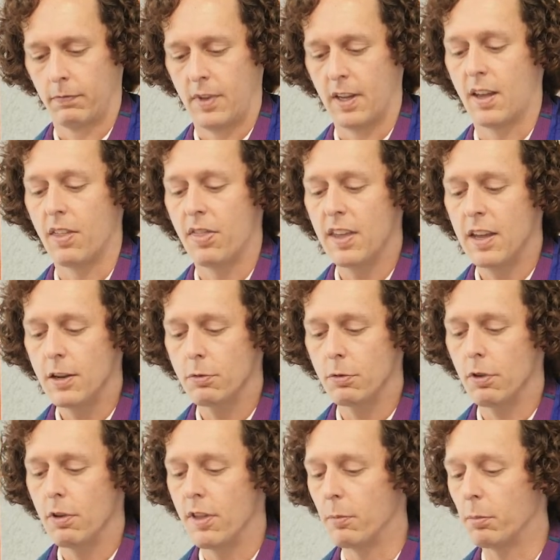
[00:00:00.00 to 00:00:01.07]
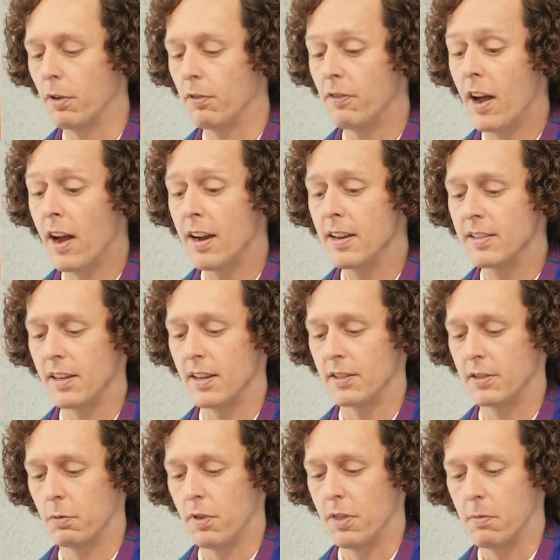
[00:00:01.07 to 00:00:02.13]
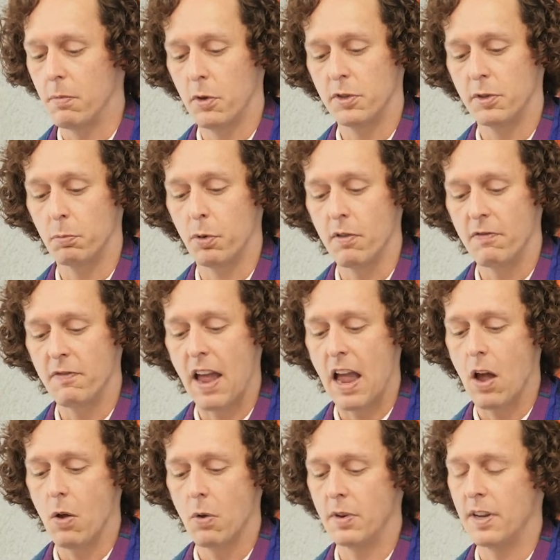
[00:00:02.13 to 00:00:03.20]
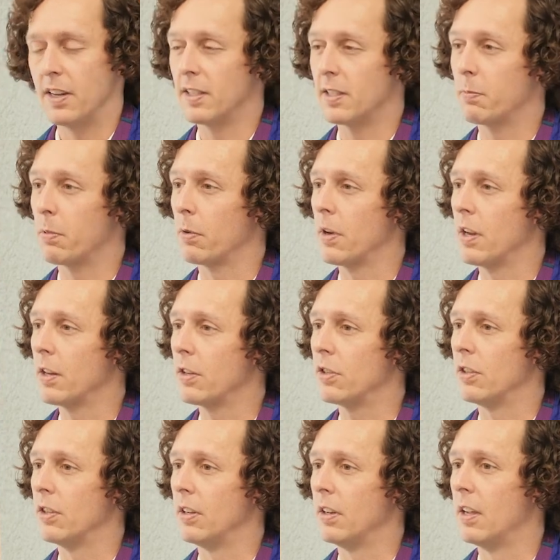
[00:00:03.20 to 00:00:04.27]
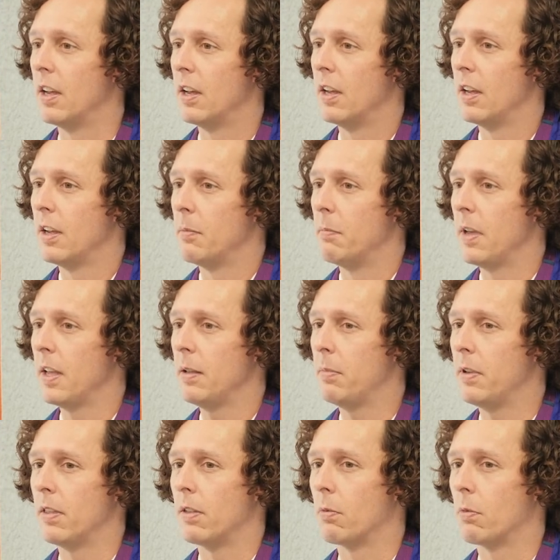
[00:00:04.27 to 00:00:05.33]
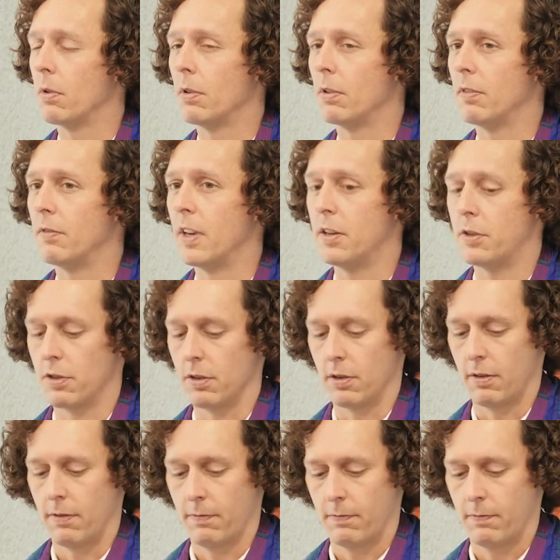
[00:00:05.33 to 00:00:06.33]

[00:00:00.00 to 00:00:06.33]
The cathedral that provides us with the most profound inspiration may be the world of nature.